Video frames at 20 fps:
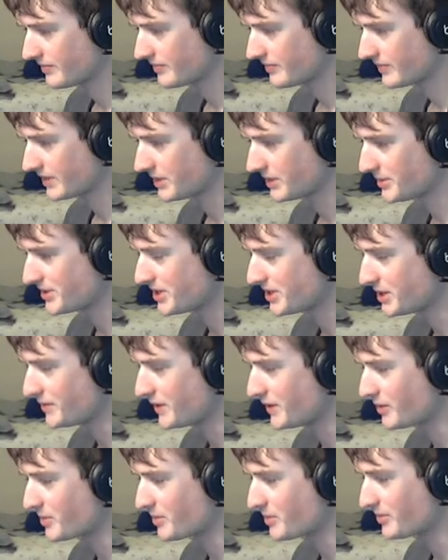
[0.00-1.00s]
Let me see
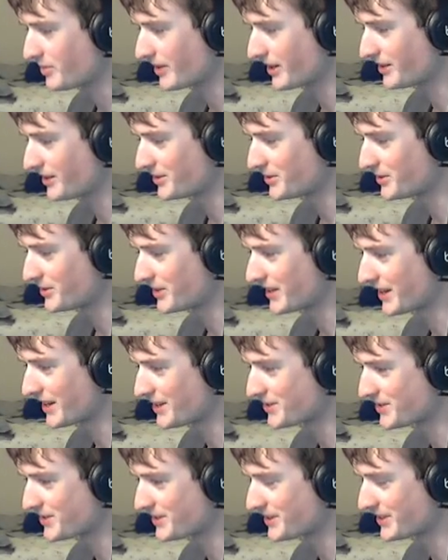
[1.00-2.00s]
if I remember how to do it
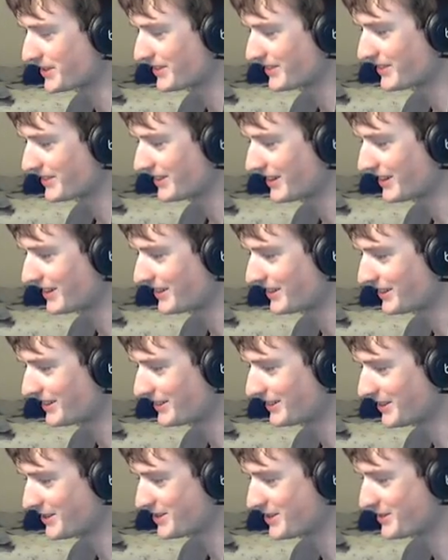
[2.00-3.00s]
casually. I don't
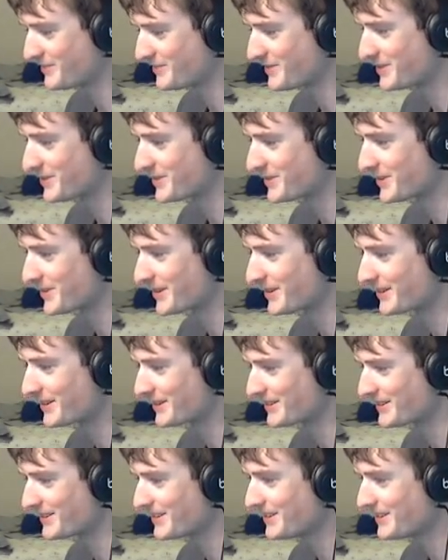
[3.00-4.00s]
know. It shouldn't be too hard.